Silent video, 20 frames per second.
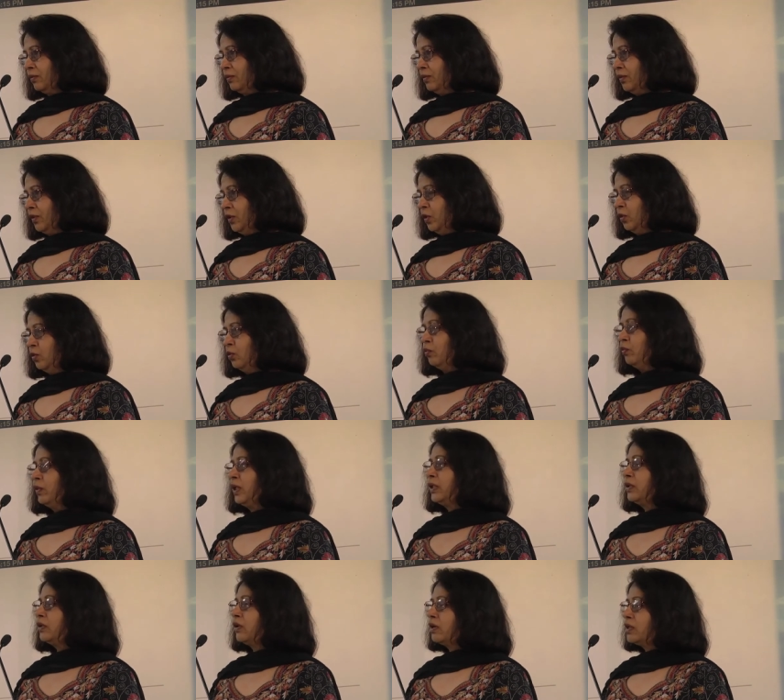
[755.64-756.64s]
You
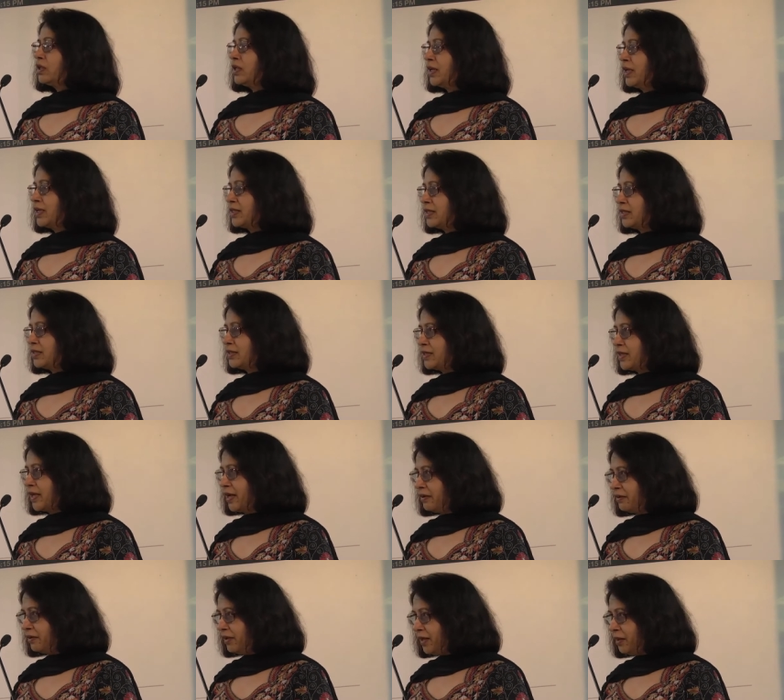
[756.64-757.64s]
will not
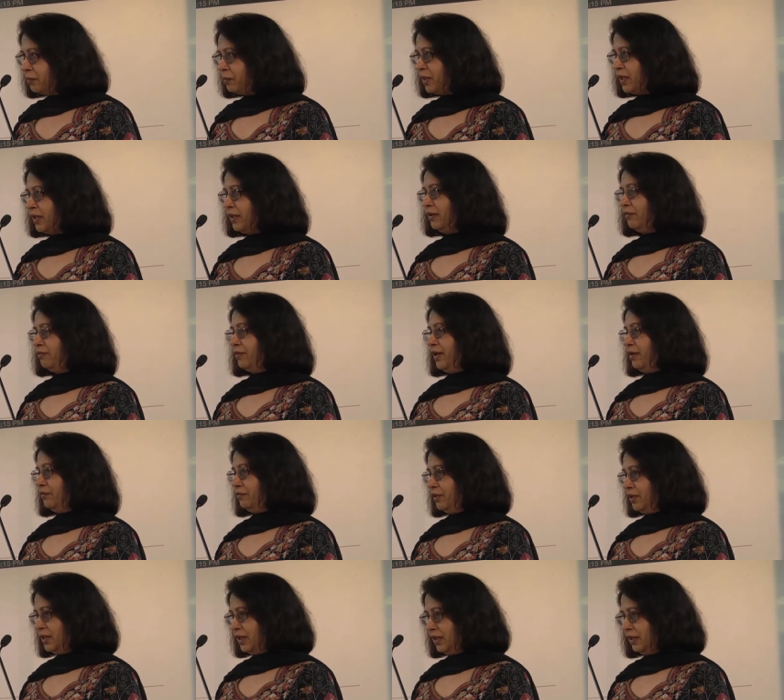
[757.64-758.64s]
necessarily believe
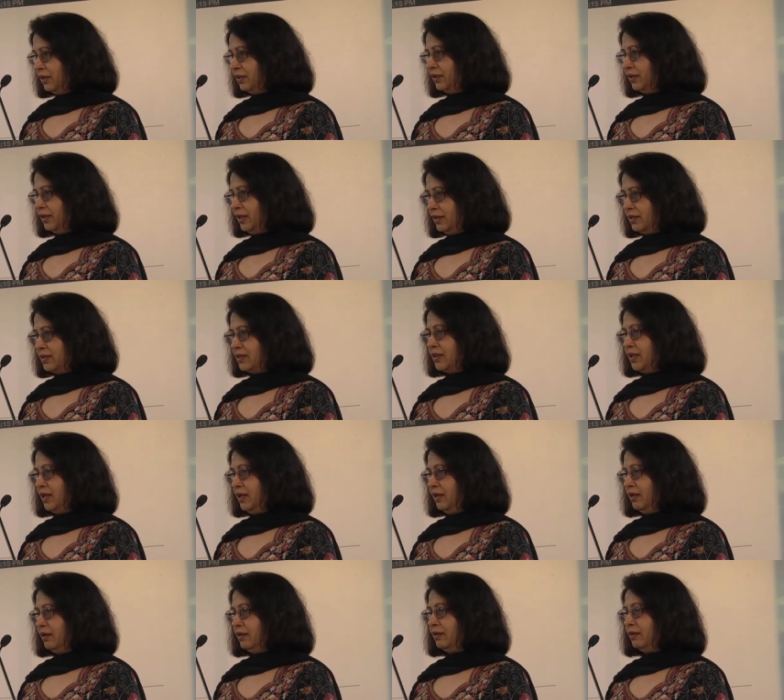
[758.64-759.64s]
everything they
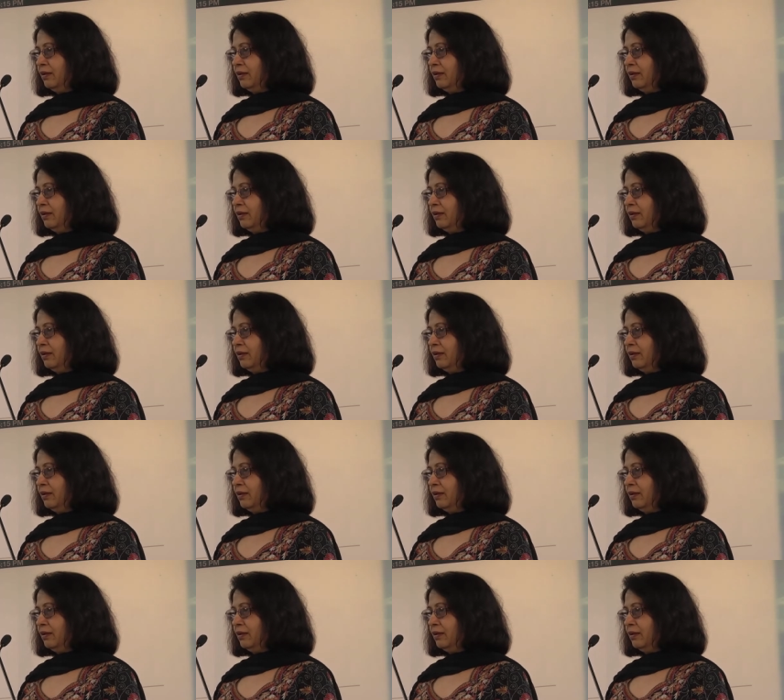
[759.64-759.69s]
say.